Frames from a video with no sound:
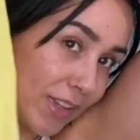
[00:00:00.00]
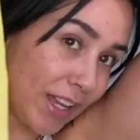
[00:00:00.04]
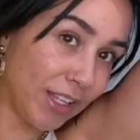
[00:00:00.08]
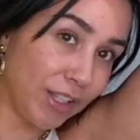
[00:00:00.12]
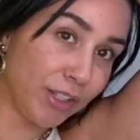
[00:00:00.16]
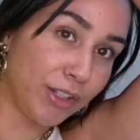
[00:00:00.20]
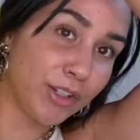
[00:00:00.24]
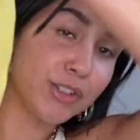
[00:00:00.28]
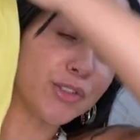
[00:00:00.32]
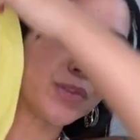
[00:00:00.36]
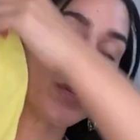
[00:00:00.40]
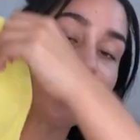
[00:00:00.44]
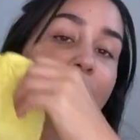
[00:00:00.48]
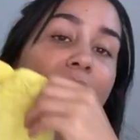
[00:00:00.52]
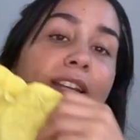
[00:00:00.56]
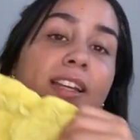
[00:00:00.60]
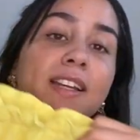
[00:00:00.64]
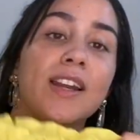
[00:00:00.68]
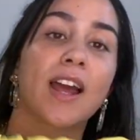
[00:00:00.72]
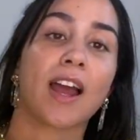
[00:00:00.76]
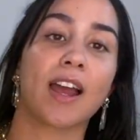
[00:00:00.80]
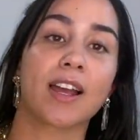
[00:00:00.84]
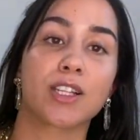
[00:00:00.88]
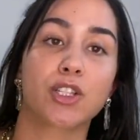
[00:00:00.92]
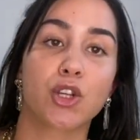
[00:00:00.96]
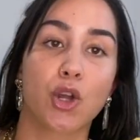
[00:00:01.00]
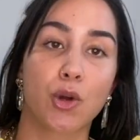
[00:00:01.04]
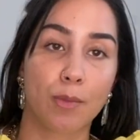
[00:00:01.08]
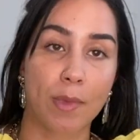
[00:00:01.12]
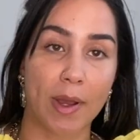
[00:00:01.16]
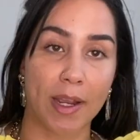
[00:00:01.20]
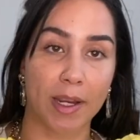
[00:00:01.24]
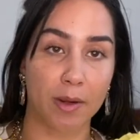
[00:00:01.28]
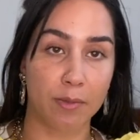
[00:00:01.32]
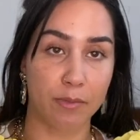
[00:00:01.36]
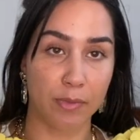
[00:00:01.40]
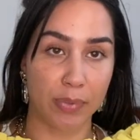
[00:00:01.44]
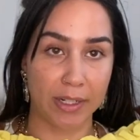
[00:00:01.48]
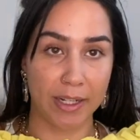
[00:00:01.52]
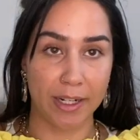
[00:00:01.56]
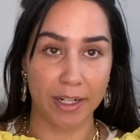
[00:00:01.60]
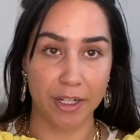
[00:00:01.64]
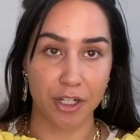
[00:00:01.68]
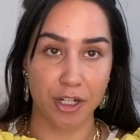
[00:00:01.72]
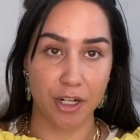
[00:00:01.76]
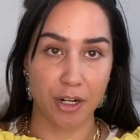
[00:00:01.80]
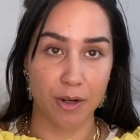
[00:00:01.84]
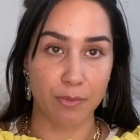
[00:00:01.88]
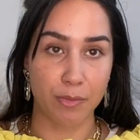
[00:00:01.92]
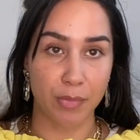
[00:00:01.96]
It looks really nice on my
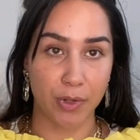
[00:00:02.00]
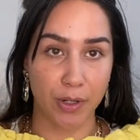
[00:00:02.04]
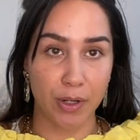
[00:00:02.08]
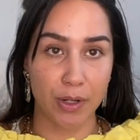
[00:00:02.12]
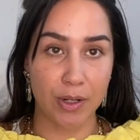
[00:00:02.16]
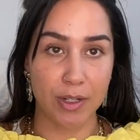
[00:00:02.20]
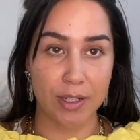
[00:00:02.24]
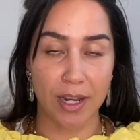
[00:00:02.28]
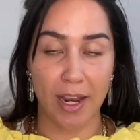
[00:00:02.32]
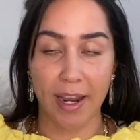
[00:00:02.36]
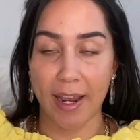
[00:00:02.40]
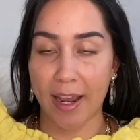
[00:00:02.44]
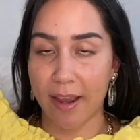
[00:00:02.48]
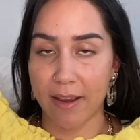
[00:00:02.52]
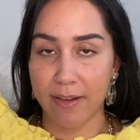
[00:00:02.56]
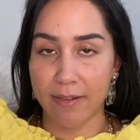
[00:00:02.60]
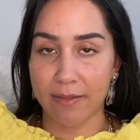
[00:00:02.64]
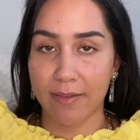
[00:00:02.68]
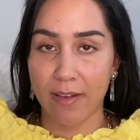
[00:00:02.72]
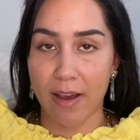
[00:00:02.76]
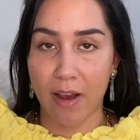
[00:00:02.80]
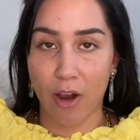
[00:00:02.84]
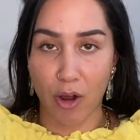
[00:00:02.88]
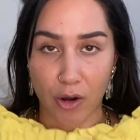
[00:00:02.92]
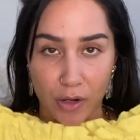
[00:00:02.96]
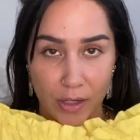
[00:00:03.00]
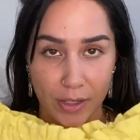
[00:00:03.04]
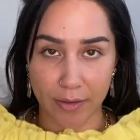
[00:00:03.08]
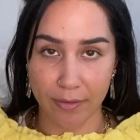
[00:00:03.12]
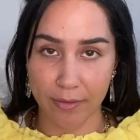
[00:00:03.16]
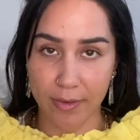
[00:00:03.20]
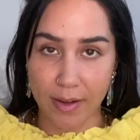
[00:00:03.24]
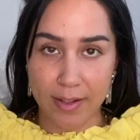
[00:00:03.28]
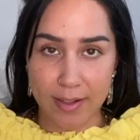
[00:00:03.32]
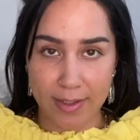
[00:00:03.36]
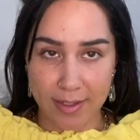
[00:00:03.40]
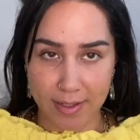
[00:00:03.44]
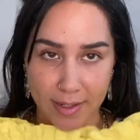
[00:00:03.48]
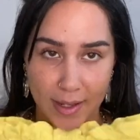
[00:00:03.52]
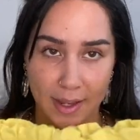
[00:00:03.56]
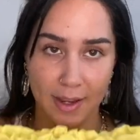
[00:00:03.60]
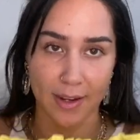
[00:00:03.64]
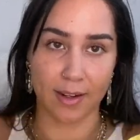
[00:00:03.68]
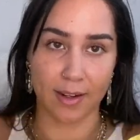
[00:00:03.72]
complexion because I have olive skin,